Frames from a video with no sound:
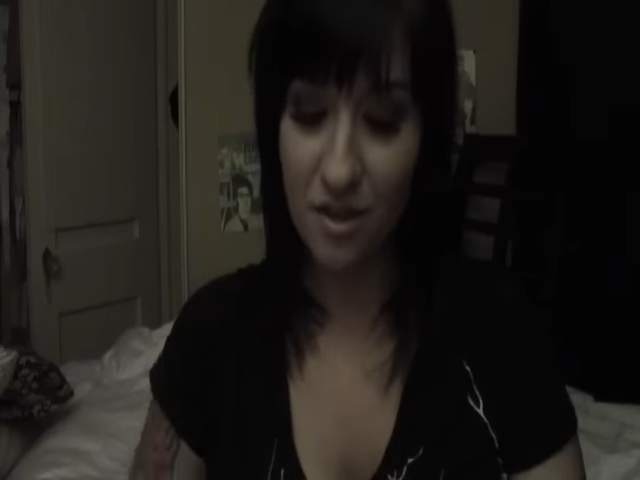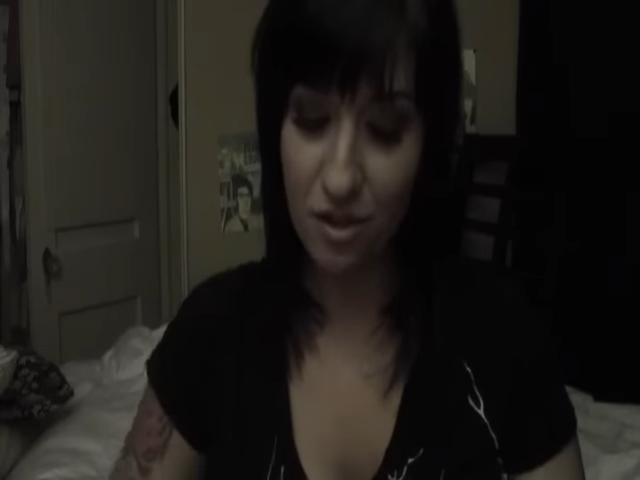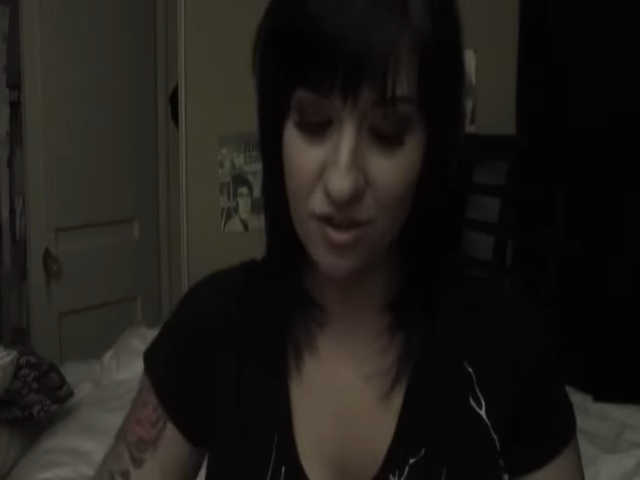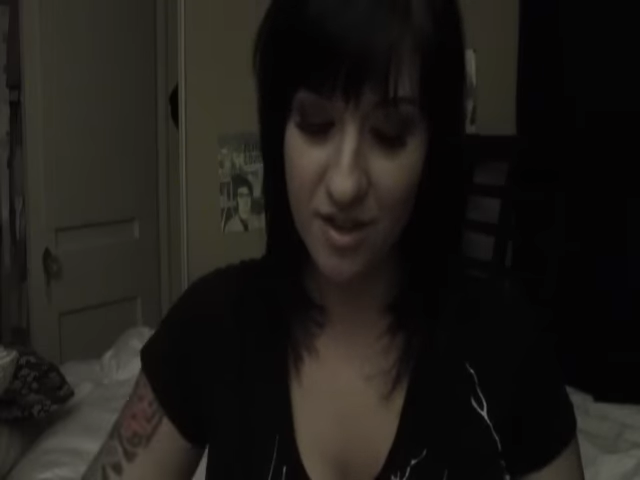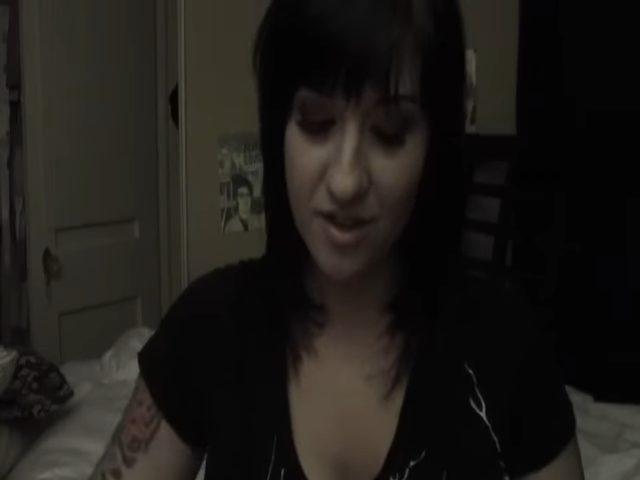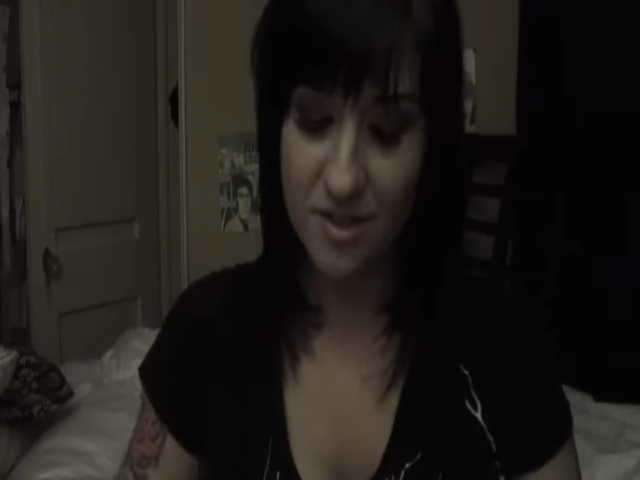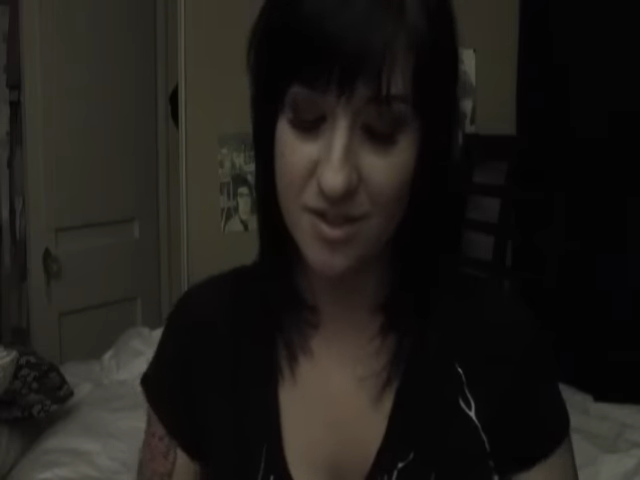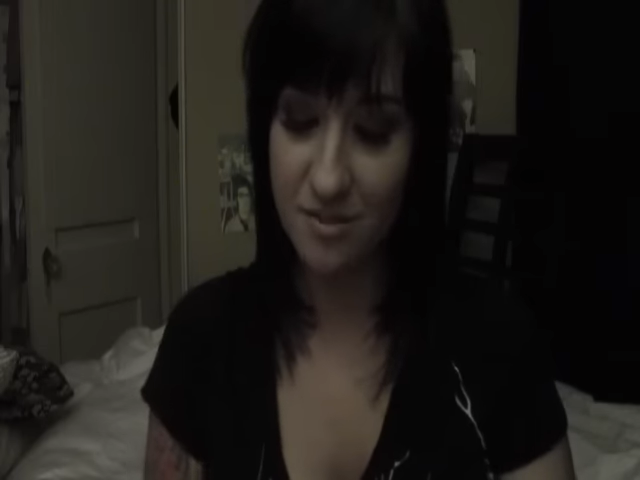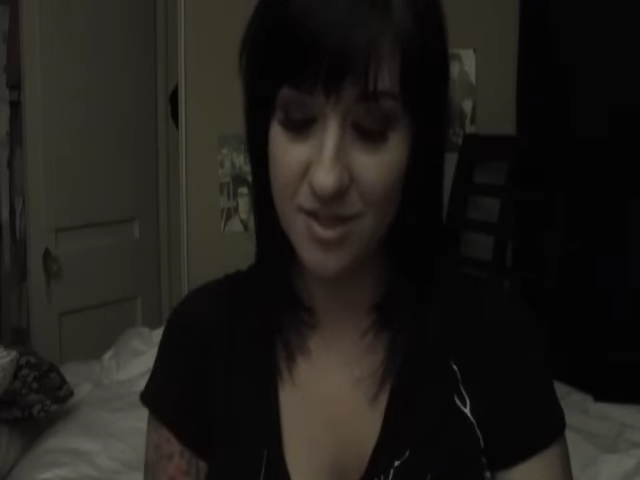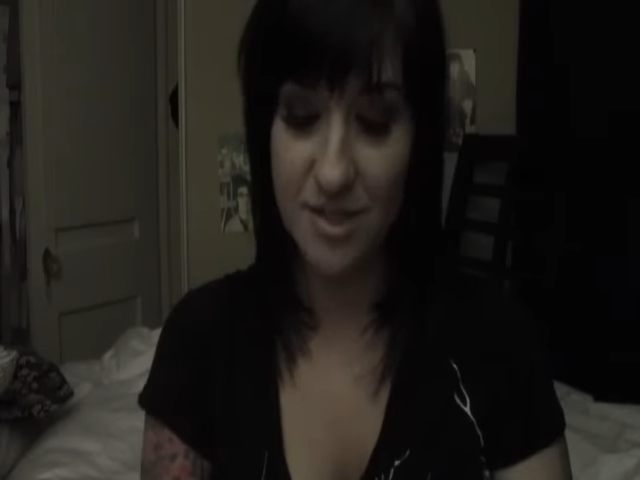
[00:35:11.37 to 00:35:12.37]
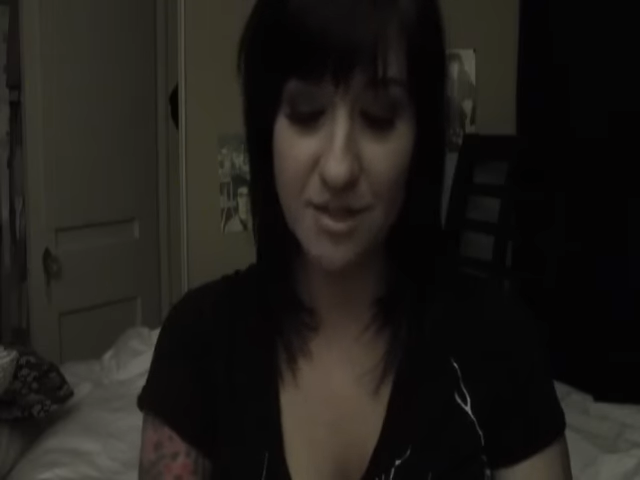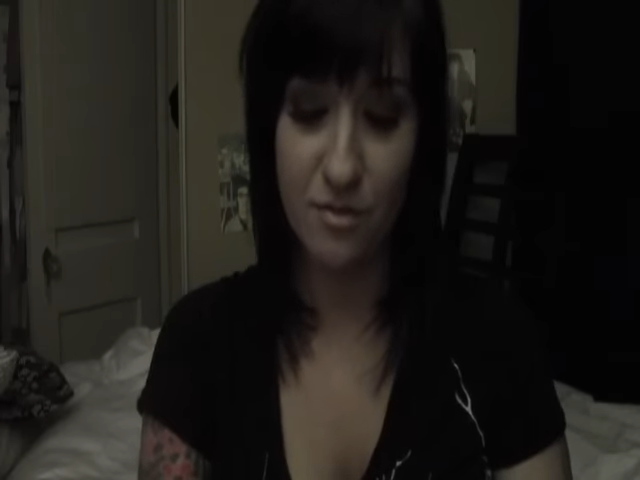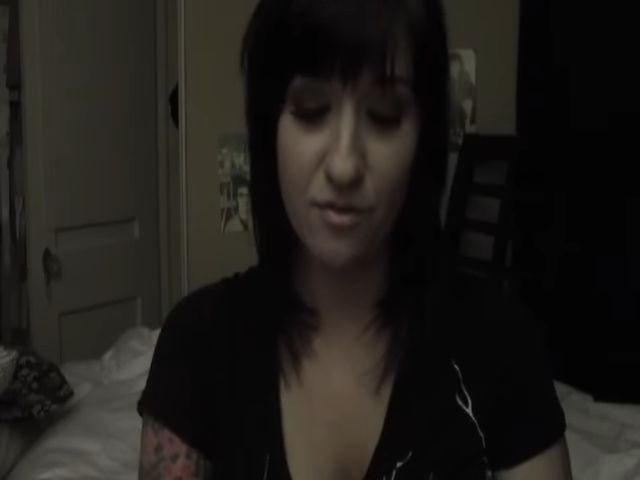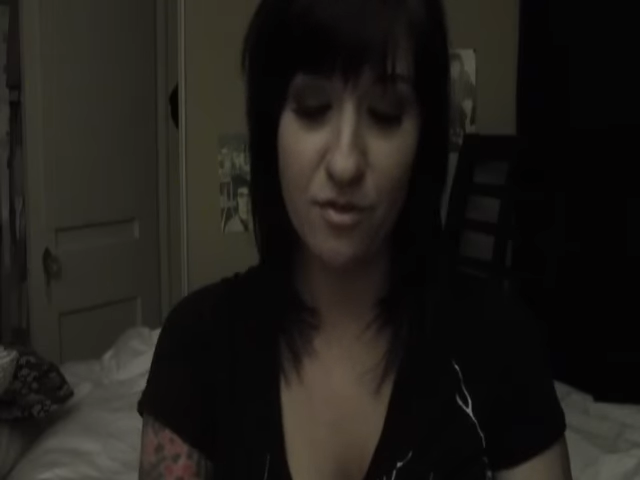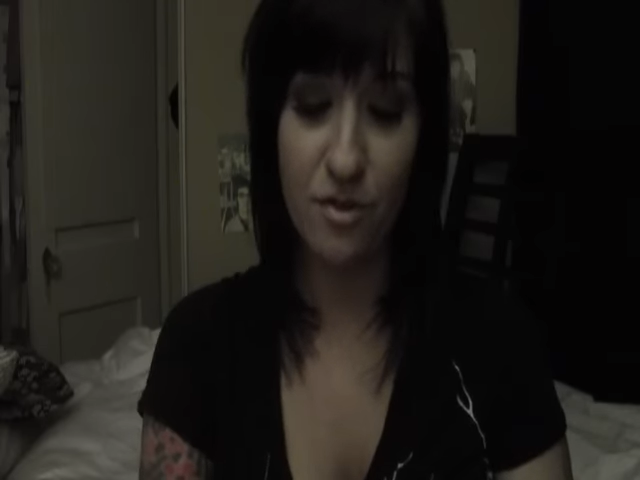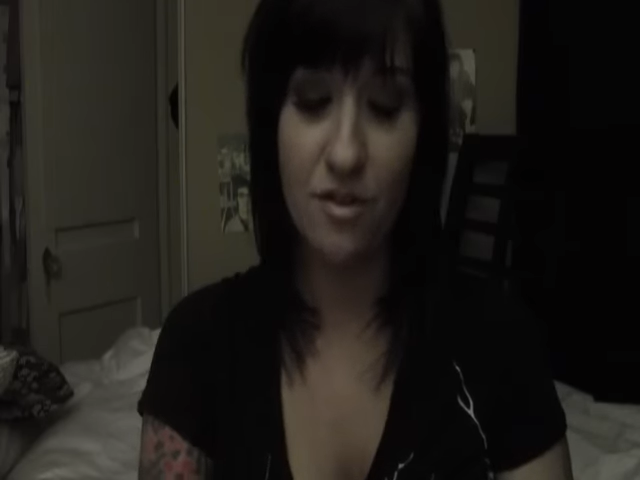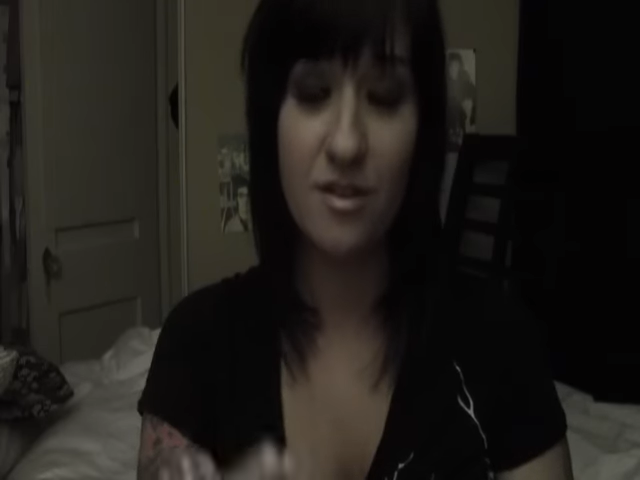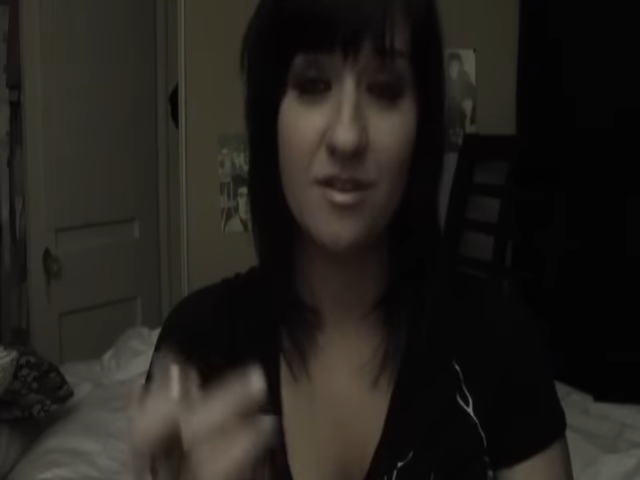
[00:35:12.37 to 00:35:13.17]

of goodies, except for